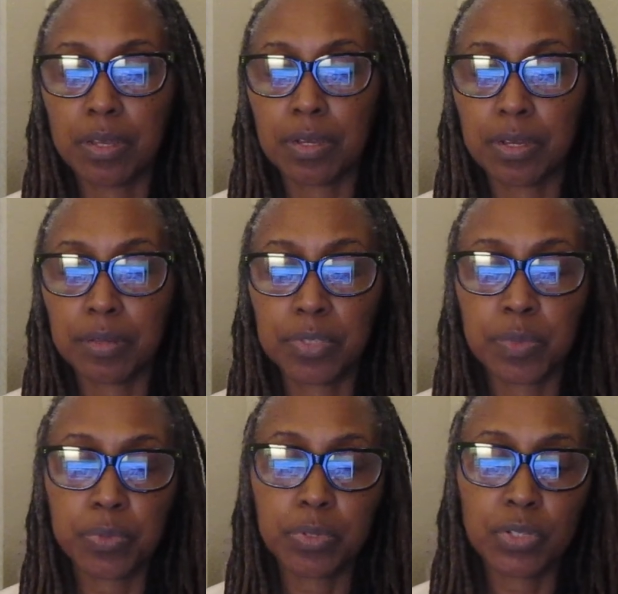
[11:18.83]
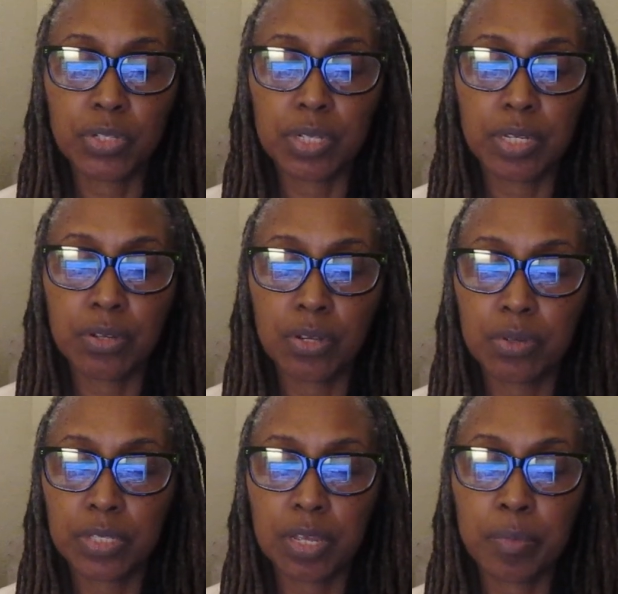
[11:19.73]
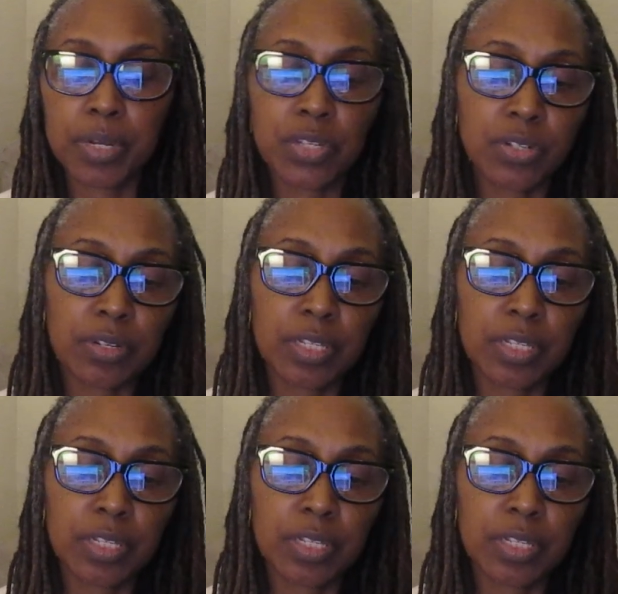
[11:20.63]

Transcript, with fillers: Um, spiritually, you know, it's combination.